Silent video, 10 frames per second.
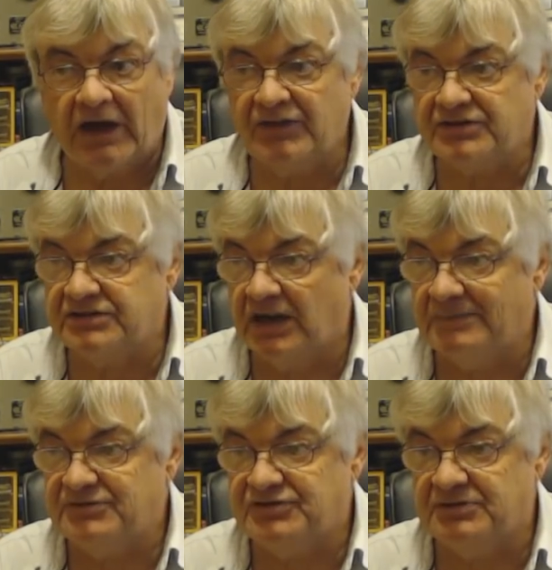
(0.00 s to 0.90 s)
Other
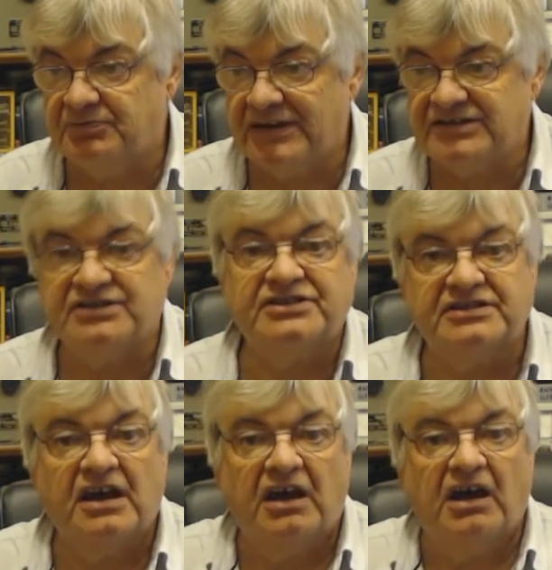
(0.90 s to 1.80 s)
types of
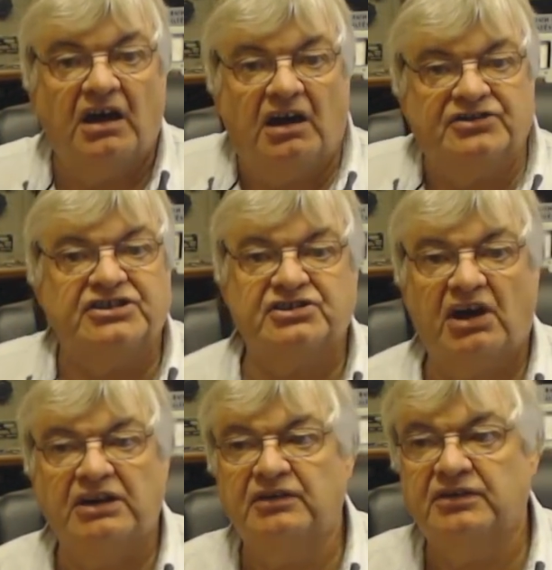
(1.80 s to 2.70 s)
suppressors are
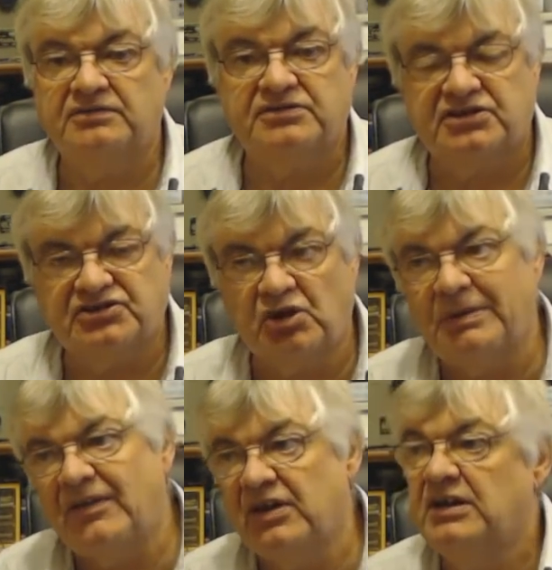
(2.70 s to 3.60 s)
designed to
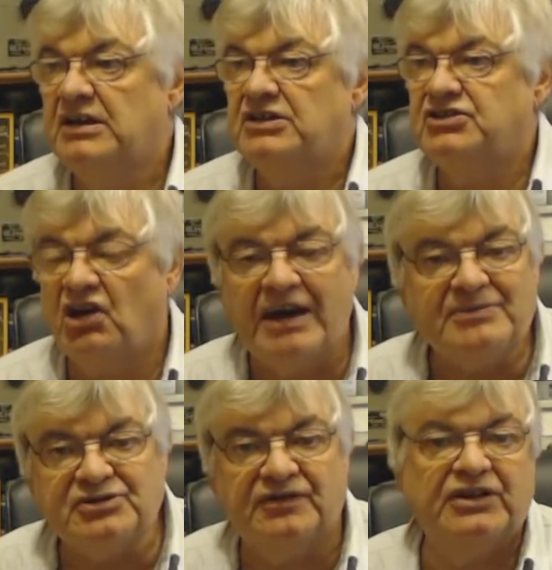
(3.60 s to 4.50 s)
stop other
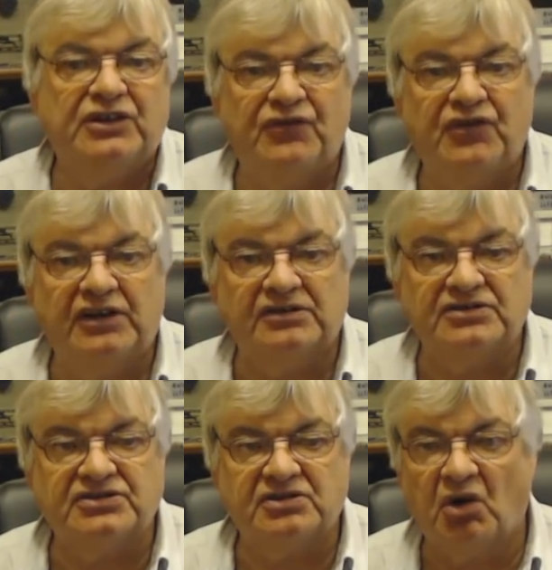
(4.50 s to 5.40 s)
types of
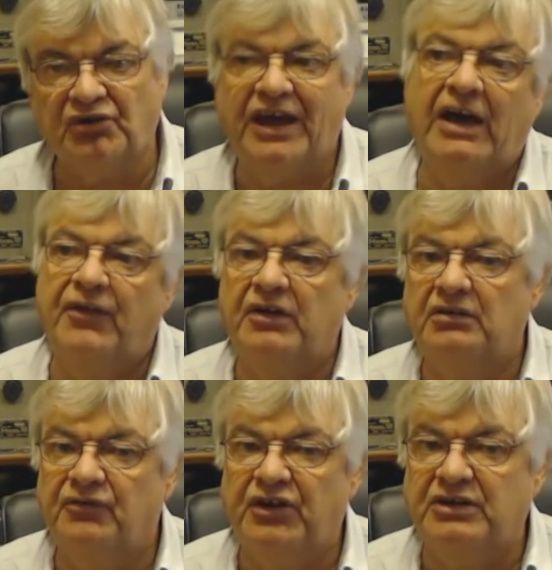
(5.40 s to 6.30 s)
interference on
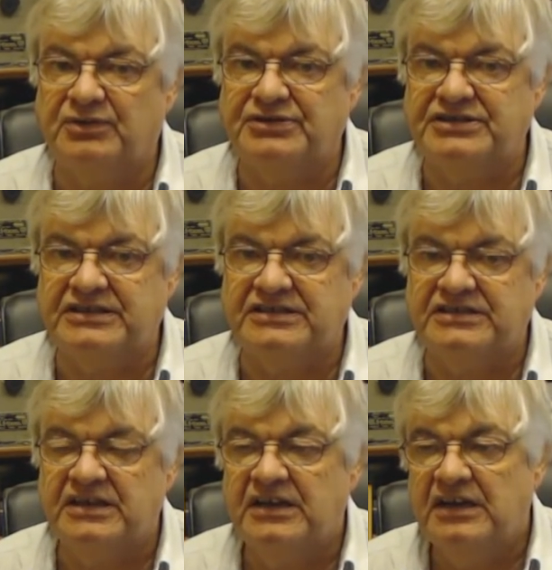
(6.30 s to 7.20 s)
other
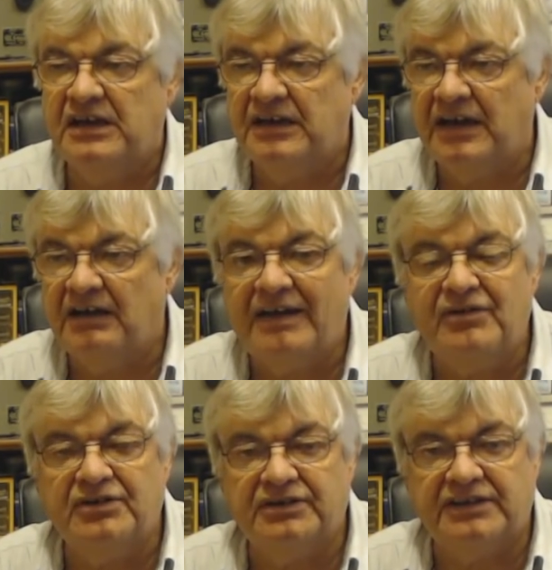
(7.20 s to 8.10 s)
frequencies. Now
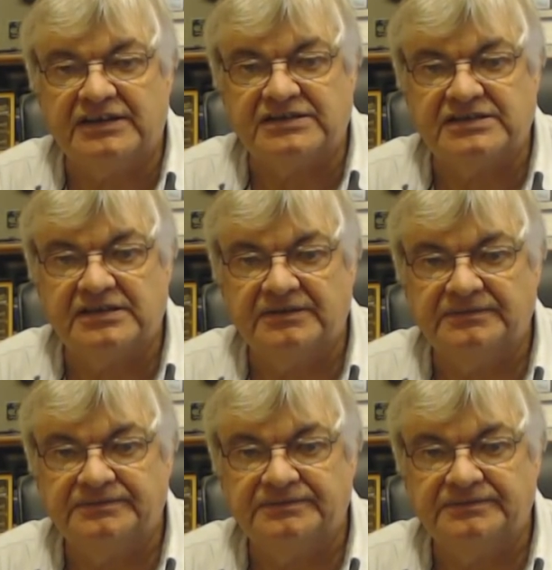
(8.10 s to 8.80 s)
have a look at this.